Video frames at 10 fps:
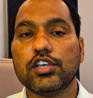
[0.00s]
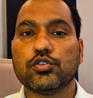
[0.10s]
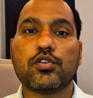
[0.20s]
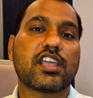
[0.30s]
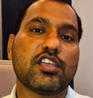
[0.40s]

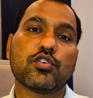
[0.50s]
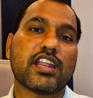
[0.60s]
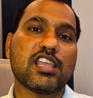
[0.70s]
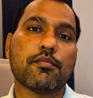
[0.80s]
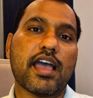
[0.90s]
So you can
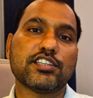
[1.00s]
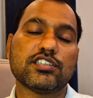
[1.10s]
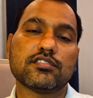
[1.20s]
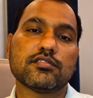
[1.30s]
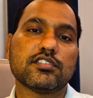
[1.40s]

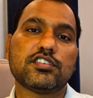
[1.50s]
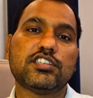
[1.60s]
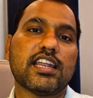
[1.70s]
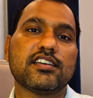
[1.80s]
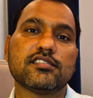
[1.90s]
imagine
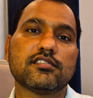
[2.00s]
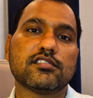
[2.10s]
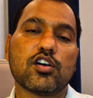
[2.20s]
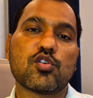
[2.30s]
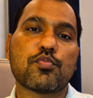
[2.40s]
10
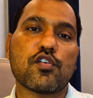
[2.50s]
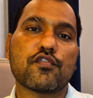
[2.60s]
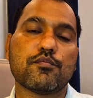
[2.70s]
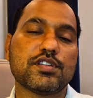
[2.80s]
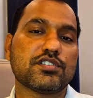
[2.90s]
a group
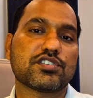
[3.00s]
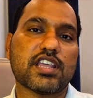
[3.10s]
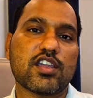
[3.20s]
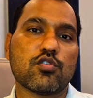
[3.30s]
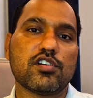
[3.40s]
of business
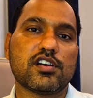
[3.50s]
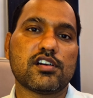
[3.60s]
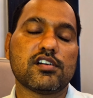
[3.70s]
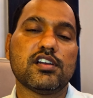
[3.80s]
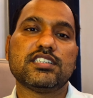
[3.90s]

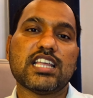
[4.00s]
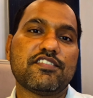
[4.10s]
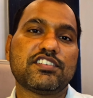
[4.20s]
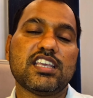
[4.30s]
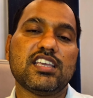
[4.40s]
stakeholder,
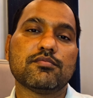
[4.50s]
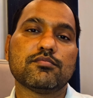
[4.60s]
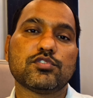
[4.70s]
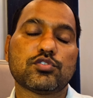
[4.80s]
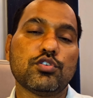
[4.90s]
dev
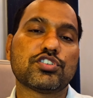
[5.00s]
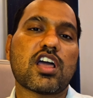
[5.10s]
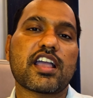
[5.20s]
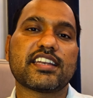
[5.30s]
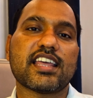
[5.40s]
team, solution
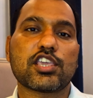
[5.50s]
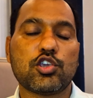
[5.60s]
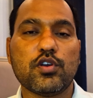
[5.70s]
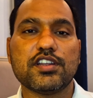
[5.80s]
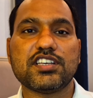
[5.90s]
architect,
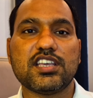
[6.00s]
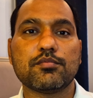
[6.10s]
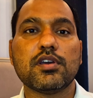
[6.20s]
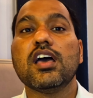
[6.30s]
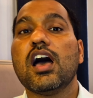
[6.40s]
QA team.